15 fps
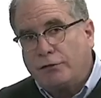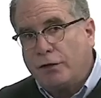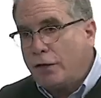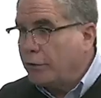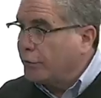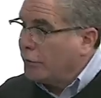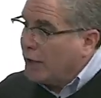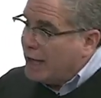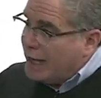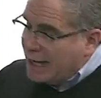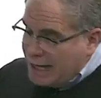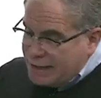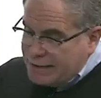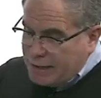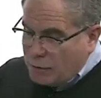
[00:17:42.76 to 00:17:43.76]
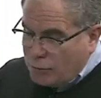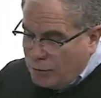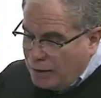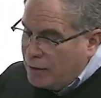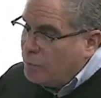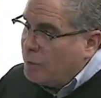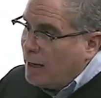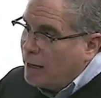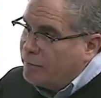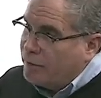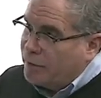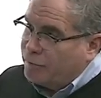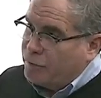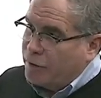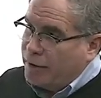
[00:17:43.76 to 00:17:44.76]
flows? Is it really
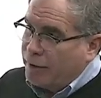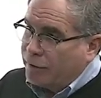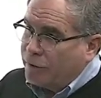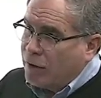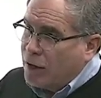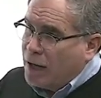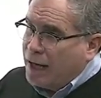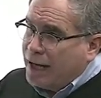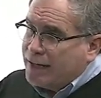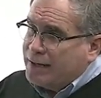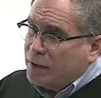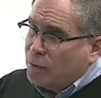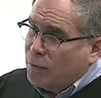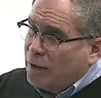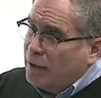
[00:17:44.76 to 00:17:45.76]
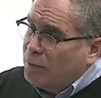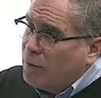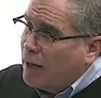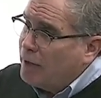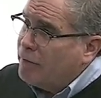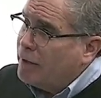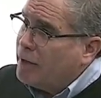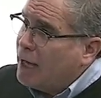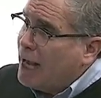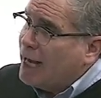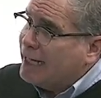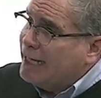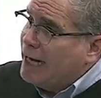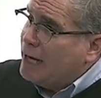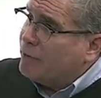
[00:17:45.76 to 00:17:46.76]
relevant for this? Is it really relevant,
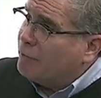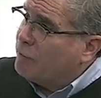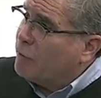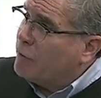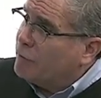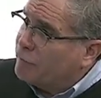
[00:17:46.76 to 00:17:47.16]
again, for